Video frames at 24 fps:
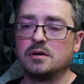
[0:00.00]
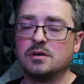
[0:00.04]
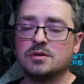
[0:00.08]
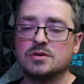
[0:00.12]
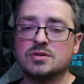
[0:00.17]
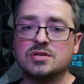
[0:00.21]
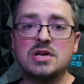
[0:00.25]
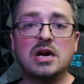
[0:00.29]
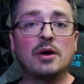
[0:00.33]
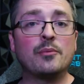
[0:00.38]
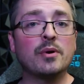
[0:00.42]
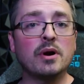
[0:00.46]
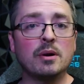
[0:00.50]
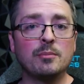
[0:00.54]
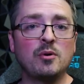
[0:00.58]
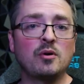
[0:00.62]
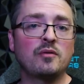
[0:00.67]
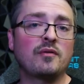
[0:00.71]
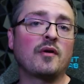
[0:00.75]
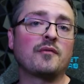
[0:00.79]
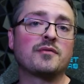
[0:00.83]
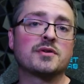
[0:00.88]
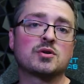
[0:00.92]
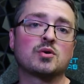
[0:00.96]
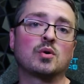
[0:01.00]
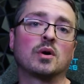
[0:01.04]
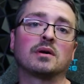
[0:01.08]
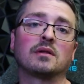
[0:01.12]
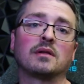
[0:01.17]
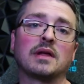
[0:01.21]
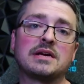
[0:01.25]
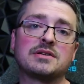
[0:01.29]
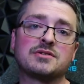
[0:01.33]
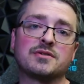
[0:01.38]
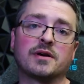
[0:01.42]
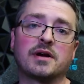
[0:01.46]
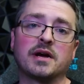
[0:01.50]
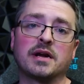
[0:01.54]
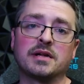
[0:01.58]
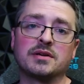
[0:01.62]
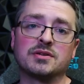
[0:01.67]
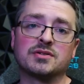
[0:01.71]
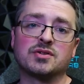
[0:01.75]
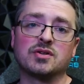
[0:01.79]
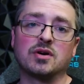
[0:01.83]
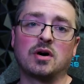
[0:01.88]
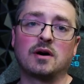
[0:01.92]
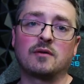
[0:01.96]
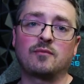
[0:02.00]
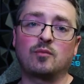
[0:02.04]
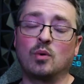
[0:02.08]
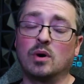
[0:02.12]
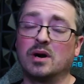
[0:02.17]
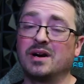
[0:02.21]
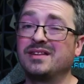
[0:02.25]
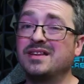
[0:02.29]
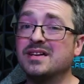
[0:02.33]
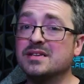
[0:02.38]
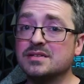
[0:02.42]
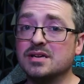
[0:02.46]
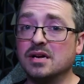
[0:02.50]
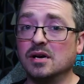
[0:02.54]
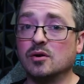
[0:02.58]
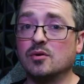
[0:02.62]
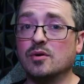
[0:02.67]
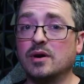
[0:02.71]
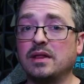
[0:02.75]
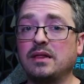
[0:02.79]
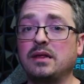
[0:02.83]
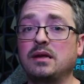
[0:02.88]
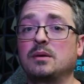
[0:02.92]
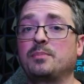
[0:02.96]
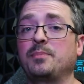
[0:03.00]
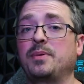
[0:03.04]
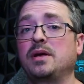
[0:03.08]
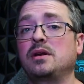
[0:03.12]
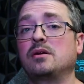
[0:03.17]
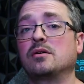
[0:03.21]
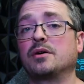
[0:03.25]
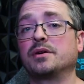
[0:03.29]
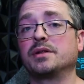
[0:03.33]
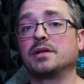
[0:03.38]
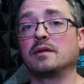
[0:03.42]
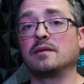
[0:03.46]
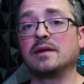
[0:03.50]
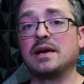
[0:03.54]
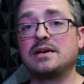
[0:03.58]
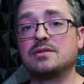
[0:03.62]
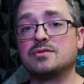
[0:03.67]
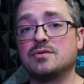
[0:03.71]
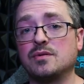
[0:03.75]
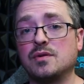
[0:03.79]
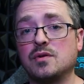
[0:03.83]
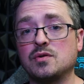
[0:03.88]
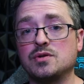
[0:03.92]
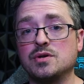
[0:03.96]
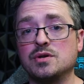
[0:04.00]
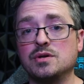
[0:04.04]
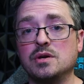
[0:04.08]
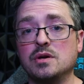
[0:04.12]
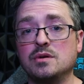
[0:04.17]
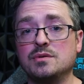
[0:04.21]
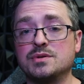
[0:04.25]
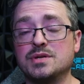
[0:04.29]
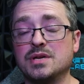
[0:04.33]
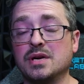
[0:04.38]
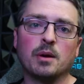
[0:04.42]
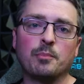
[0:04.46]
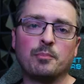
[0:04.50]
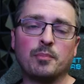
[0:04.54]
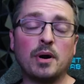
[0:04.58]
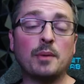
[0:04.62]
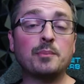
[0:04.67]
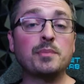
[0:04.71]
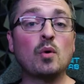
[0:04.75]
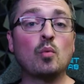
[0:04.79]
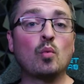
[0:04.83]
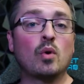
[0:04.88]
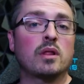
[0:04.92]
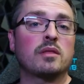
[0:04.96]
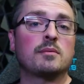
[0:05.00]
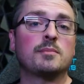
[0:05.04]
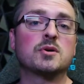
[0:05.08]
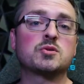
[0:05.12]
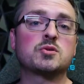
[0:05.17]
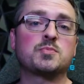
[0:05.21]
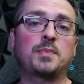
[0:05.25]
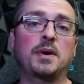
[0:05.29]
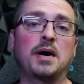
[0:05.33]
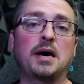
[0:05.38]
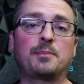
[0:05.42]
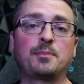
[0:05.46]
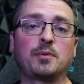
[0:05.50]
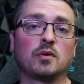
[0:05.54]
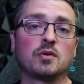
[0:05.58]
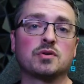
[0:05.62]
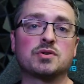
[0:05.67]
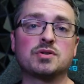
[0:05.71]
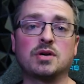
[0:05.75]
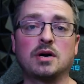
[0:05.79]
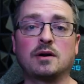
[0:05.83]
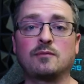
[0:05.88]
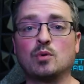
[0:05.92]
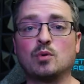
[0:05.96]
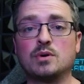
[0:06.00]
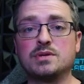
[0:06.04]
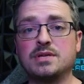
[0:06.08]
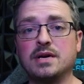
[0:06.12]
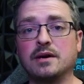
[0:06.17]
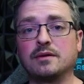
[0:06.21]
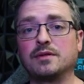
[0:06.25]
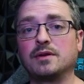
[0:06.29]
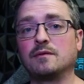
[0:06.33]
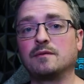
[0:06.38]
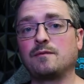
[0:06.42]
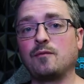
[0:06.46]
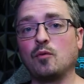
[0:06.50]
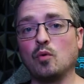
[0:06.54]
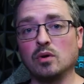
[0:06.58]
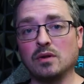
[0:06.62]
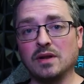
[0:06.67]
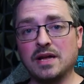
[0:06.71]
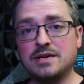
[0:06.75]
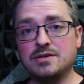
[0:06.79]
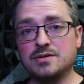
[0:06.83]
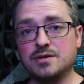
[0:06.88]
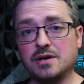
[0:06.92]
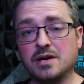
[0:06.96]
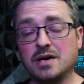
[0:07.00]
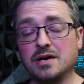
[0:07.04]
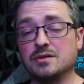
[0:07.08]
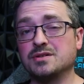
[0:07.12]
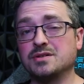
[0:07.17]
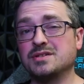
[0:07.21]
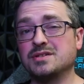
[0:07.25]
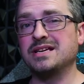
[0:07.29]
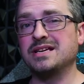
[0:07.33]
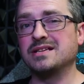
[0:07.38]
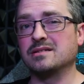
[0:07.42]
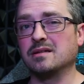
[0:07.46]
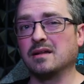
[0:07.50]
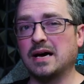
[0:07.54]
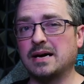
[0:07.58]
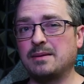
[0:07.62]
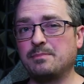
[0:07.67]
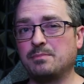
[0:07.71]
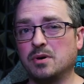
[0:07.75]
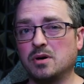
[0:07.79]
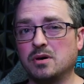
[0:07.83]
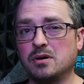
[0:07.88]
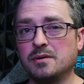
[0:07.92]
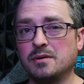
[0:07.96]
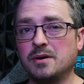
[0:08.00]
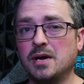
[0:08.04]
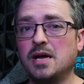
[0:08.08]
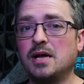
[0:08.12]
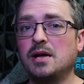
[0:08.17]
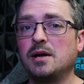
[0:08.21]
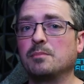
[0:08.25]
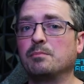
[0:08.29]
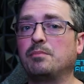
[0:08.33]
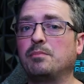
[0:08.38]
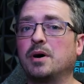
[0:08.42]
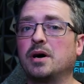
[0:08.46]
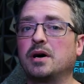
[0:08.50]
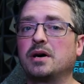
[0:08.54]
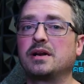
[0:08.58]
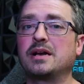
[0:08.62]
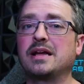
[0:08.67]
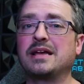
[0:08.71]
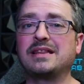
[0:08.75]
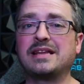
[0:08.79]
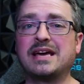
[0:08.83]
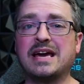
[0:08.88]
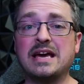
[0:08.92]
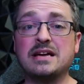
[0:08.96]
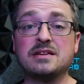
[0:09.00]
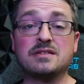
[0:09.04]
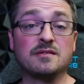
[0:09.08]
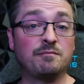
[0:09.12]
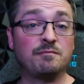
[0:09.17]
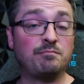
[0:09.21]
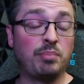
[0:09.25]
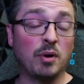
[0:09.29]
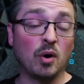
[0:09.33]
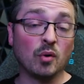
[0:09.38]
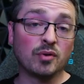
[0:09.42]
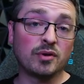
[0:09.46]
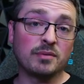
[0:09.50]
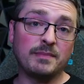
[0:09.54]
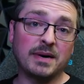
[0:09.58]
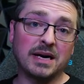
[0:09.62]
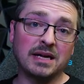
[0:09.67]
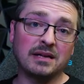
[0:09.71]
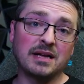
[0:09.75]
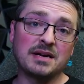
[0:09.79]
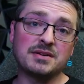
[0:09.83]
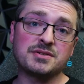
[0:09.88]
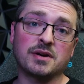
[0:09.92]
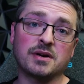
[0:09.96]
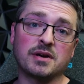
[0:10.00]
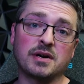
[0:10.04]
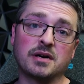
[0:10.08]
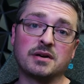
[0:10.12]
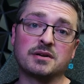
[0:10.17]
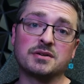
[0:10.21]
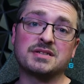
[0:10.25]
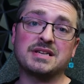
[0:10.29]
So now we're going to move over to our laser cutting software, and that's going to greatly depend on the laser that you're using. Probably one of the most popular softwares out there for laser cutters Lightburn, but in the case of both of my laser cutters,